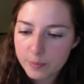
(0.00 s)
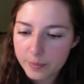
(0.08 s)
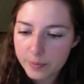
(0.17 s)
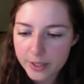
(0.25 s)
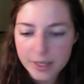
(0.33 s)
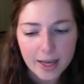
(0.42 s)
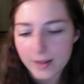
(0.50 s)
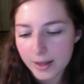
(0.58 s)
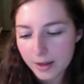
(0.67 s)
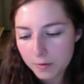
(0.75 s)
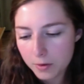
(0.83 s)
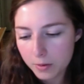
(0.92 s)
But yeah,
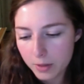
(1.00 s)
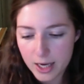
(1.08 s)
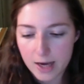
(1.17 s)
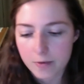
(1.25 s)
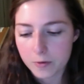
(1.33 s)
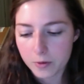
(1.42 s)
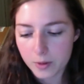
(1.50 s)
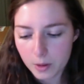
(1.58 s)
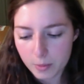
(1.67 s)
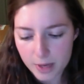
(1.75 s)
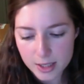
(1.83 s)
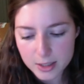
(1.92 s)
like if you were careful with
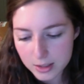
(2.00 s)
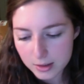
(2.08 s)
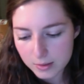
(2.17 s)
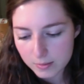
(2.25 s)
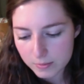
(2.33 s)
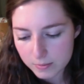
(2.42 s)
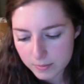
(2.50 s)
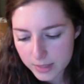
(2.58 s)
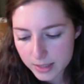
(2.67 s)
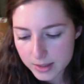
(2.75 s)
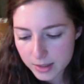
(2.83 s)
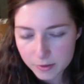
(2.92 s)
your painting,
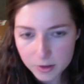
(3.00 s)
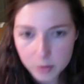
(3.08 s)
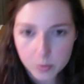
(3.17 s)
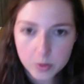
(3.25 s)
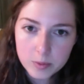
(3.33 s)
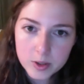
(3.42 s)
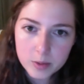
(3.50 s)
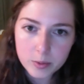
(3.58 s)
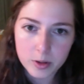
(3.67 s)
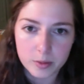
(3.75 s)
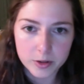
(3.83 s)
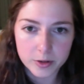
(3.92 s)
that definitely wouldn't be a
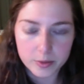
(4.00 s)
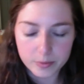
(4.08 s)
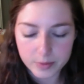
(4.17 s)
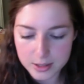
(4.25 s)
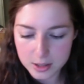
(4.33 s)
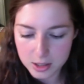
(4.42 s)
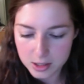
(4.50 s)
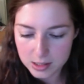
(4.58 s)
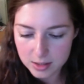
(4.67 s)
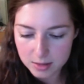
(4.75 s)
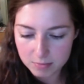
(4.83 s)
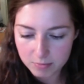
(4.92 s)
problem. It's
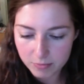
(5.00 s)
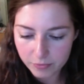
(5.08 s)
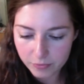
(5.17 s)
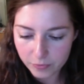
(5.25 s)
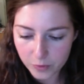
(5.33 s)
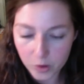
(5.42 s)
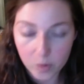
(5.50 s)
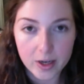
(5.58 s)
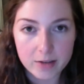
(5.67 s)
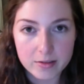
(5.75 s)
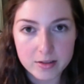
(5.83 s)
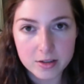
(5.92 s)
just not what
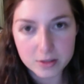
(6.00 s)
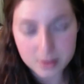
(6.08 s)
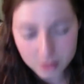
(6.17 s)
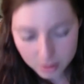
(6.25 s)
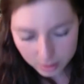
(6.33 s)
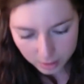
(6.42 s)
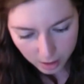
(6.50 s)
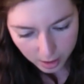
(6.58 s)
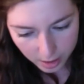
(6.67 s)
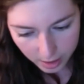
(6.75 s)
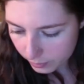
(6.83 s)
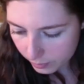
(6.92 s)
I was used to.
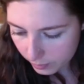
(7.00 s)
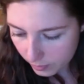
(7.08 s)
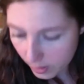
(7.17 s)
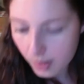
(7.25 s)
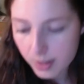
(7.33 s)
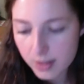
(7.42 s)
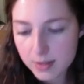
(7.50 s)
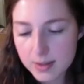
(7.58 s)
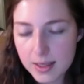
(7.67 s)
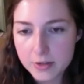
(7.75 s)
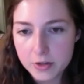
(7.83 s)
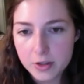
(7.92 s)

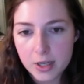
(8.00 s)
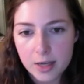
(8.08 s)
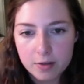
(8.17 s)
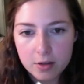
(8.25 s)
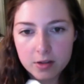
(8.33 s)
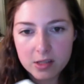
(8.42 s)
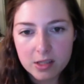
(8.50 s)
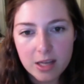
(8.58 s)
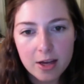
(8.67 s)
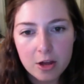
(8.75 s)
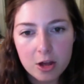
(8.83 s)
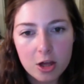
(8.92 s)
They do have a
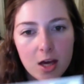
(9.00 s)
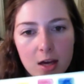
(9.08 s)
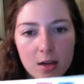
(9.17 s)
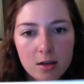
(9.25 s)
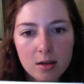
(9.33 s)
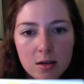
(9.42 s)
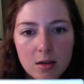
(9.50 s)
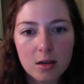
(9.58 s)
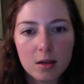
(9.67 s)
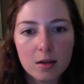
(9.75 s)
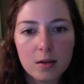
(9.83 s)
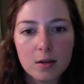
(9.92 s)
slight shine.
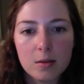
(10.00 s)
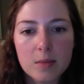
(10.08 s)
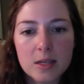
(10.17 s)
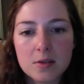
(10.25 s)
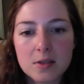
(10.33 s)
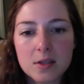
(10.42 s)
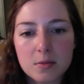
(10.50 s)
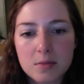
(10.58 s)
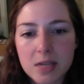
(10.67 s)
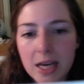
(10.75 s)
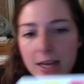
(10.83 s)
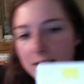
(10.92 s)
These are
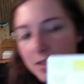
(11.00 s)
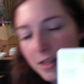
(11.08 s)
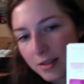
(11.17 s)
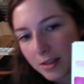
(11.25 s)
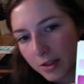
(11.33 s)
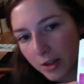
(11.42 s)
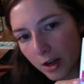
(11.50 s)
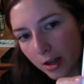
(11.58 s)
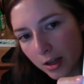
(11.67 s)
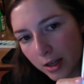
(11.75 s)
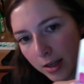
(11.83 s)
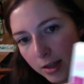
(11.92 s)
some tests I did
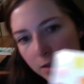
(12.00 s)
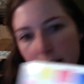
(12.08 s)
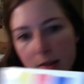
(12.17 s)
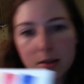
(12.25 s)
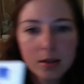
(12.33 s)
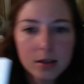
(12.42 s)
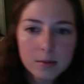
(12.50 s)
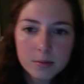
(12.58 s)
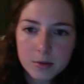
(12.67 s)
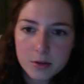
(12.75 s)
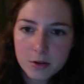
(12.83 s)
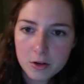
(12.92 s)
earlier.
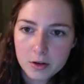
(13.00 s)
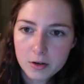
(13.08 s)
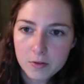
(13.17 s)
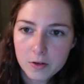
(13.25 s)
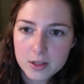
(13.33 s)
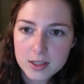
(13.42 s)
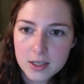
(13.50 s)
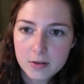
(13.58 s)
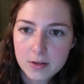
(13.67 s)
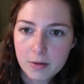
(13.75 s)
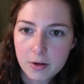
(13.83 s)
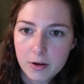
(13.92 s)
Not sure if you can see. Oh,
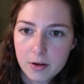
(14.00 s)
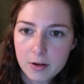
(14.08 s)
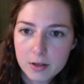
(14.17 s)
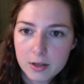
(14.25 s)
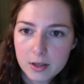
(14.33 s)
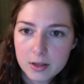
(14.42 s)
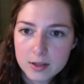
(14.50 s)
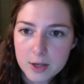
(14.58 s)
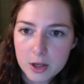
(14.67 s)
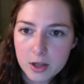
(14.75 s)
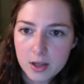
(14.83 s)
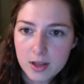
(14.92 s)
there we go.
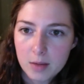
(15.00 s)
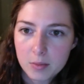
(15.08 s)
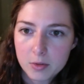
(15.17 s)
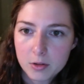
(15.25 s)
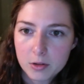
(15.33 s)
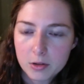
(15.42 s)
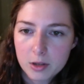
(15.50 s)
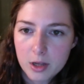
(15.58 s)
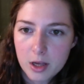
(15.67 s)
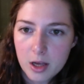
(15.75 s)
Especially in that blue.